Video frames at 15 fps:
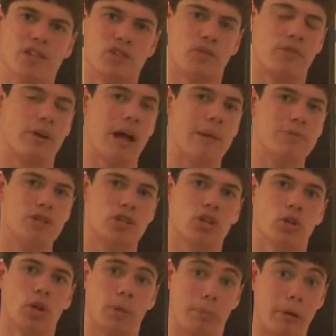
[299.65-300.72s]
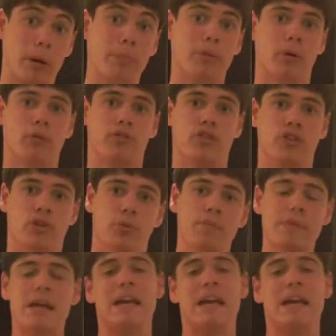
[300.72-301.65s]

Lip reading: So for an object to look purple to you,